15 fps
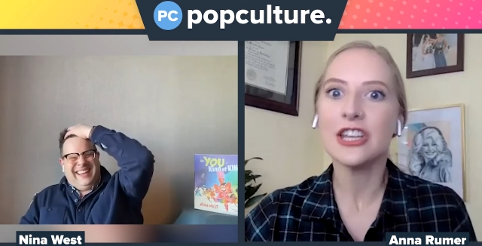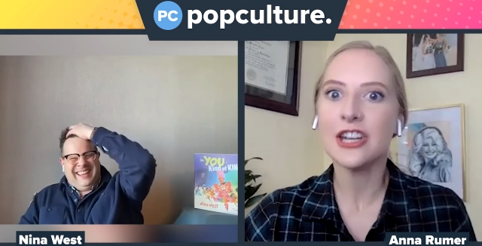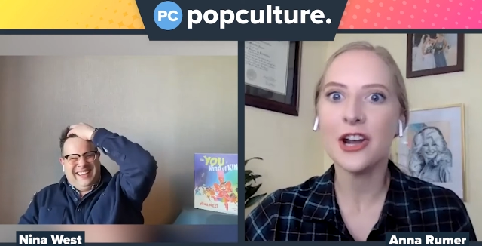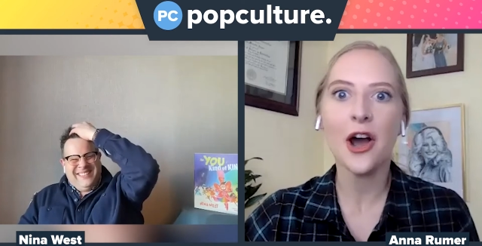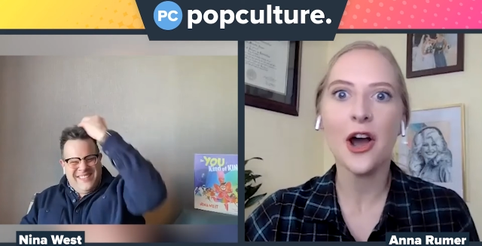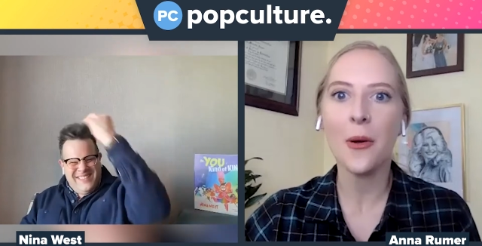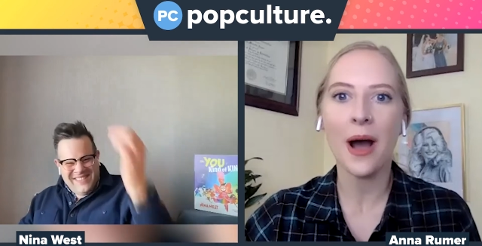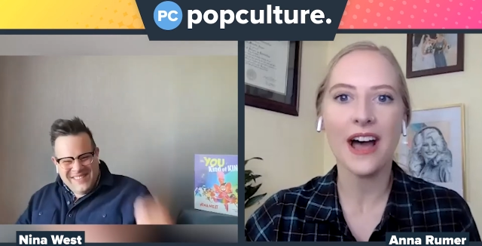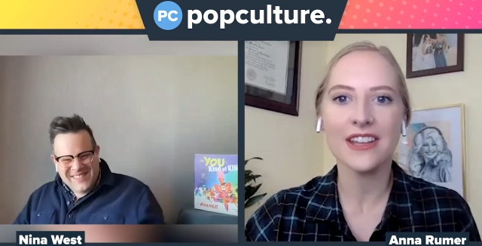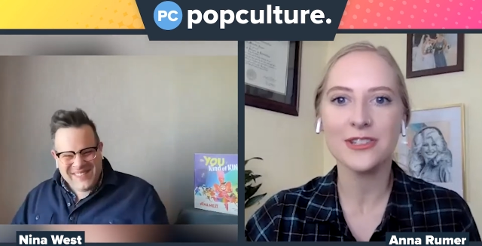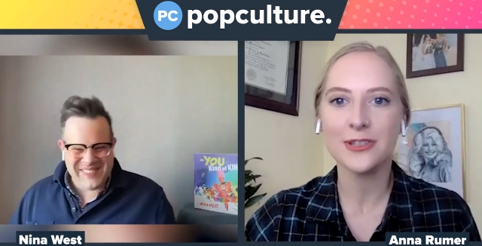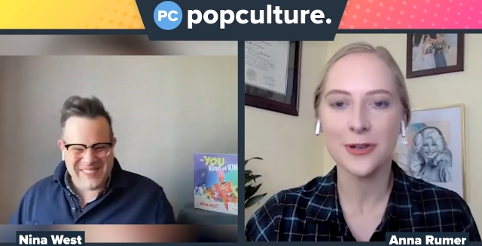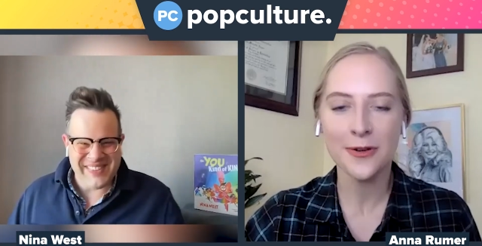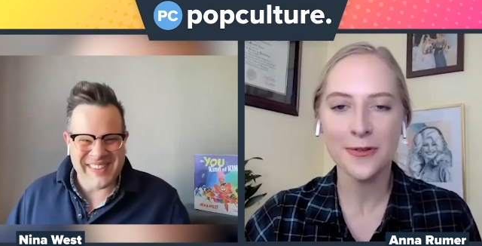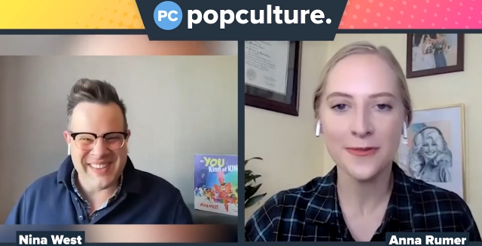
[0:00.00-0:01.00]
Speaker 1: you know,
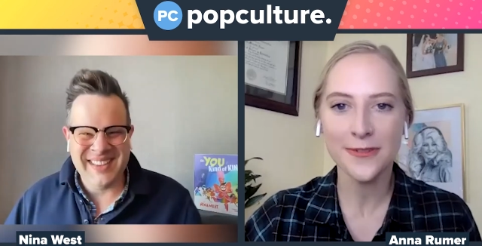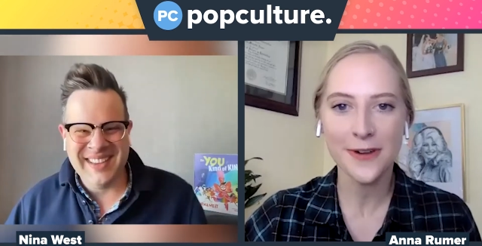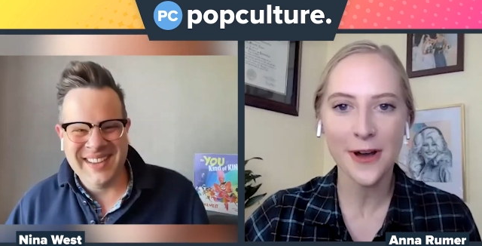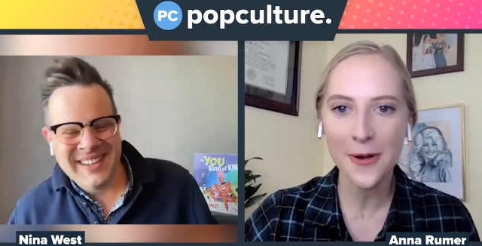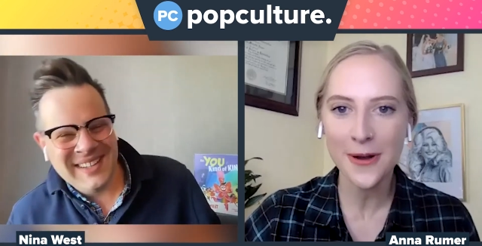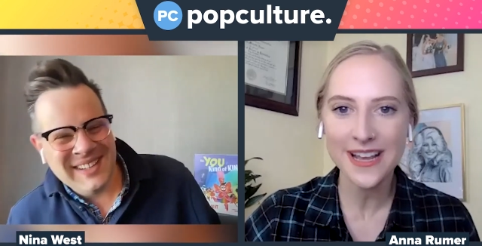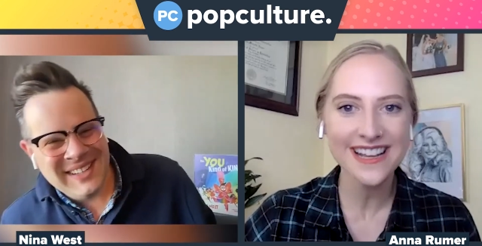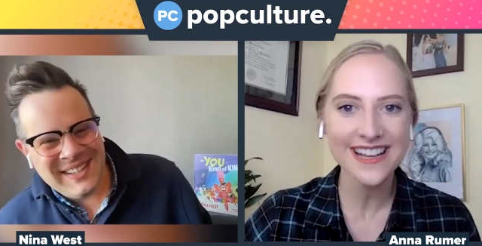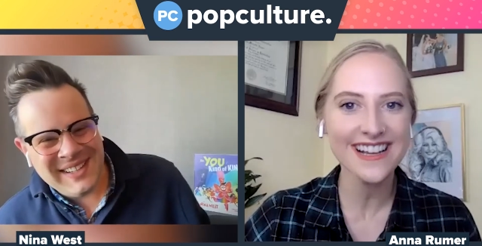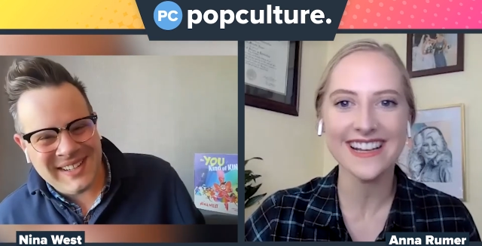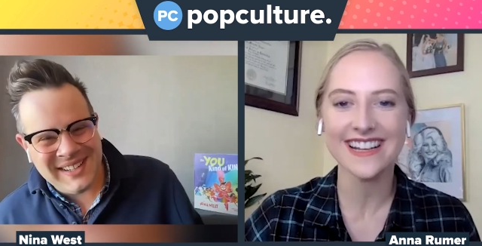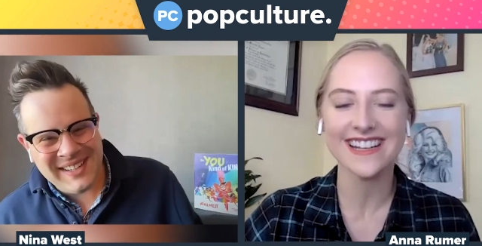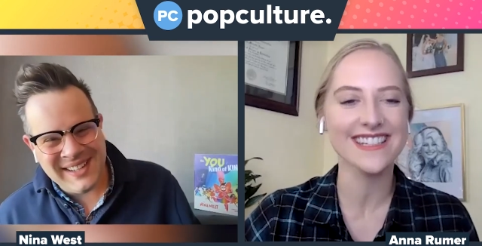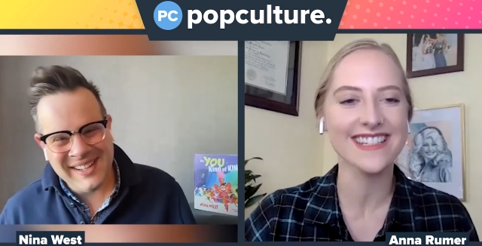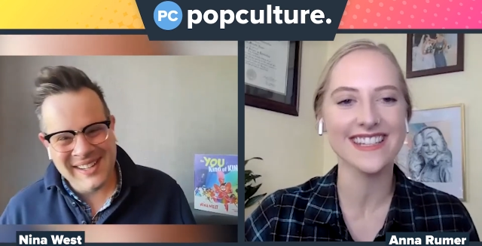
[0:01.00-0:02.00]
Zoom
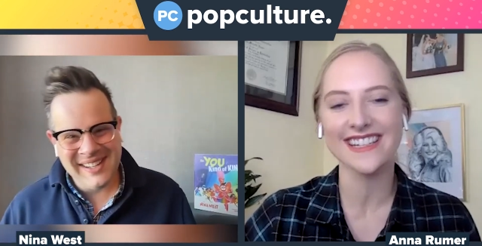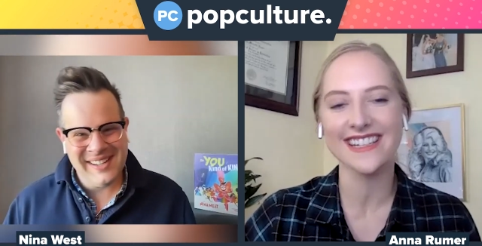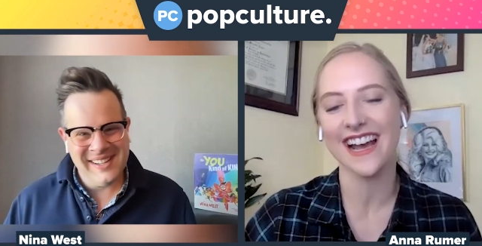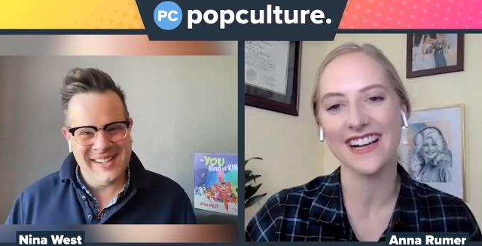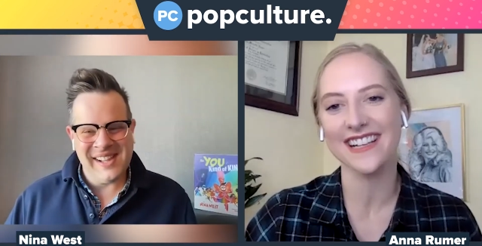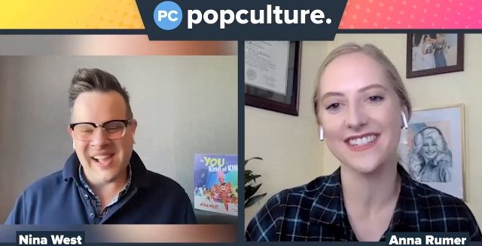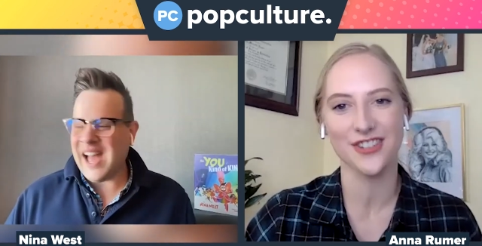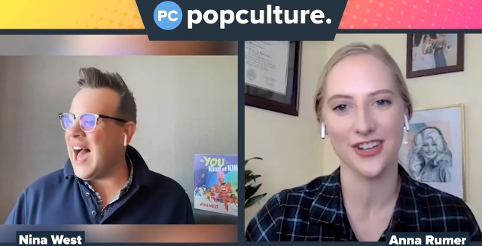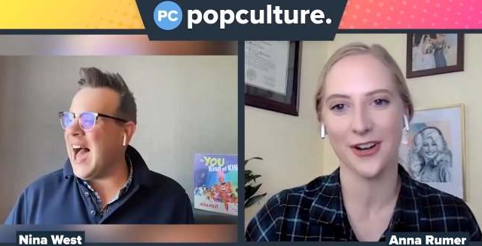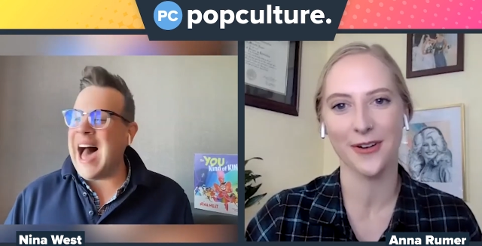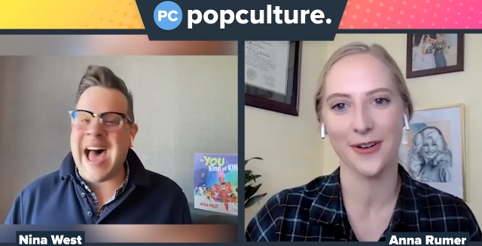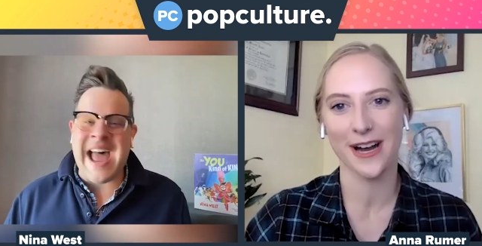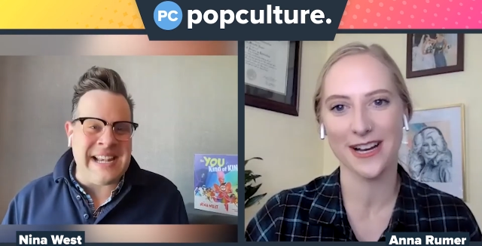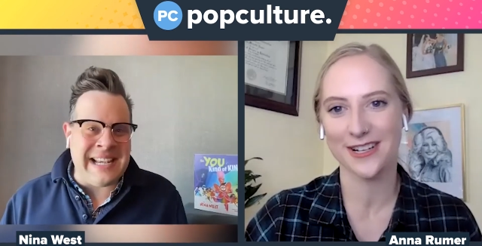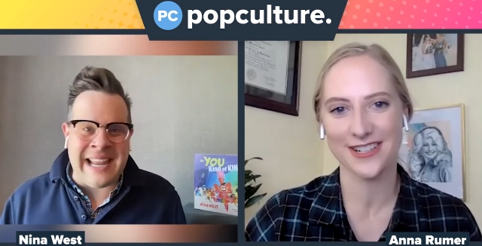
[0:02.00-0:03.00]
voguing is the next
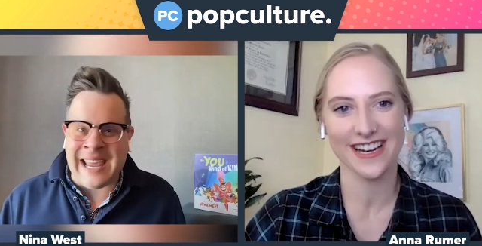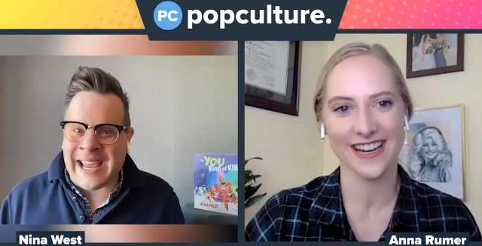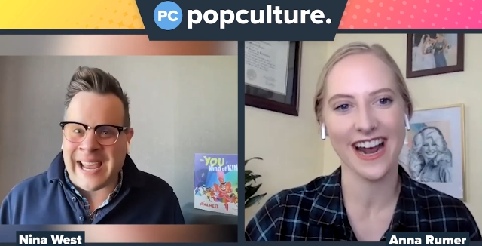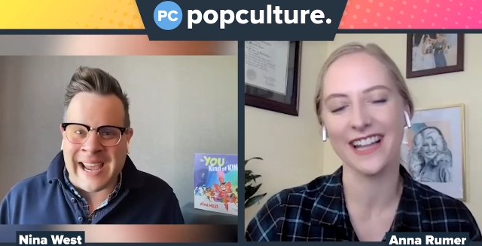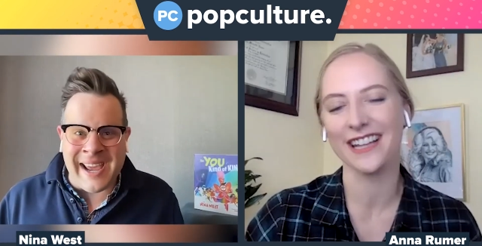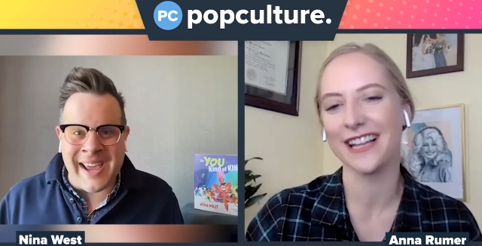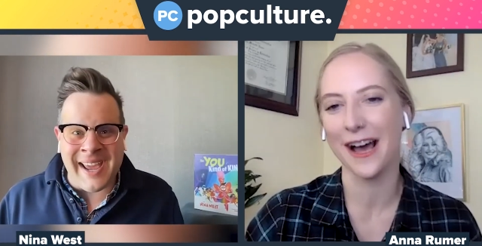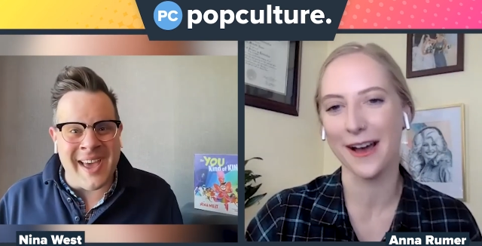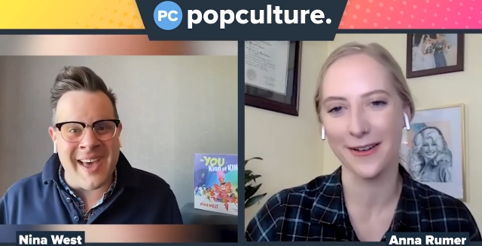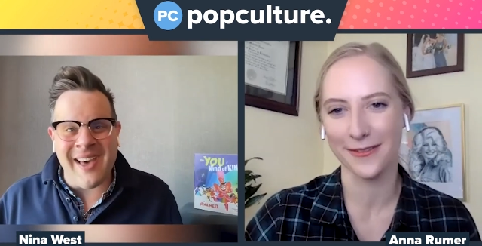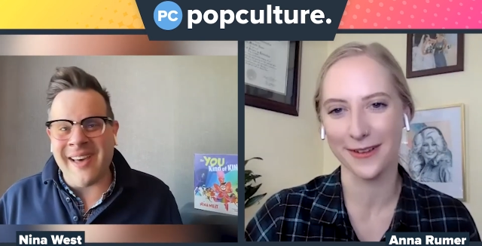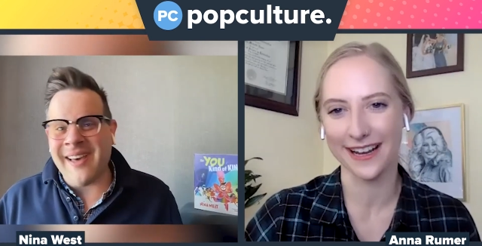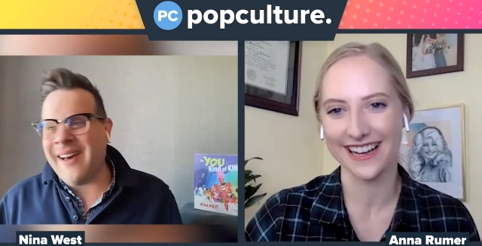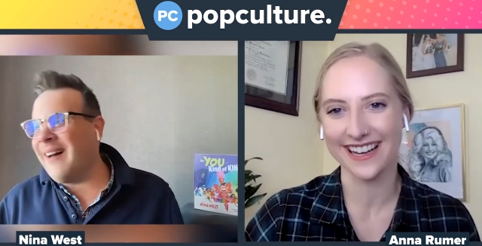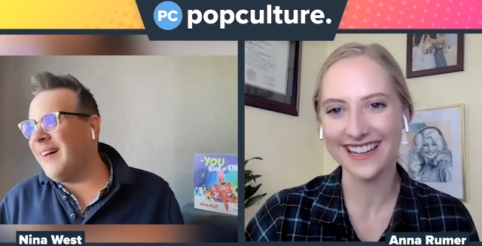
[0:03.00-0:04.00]
Honey. generation. I
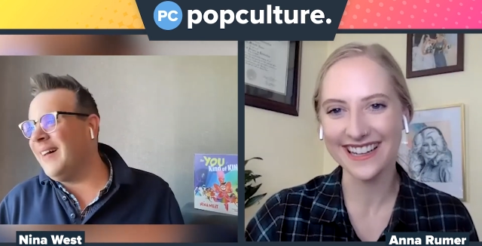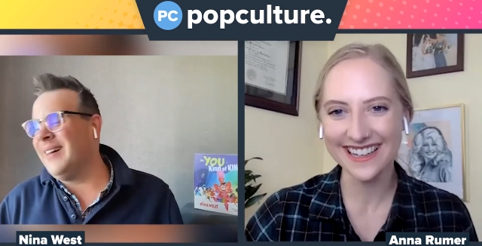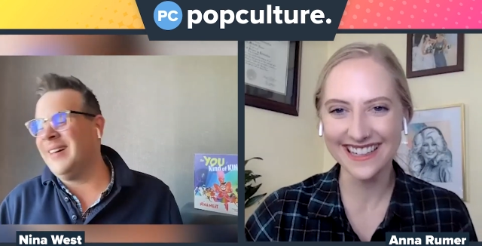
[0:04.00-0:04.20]
love it.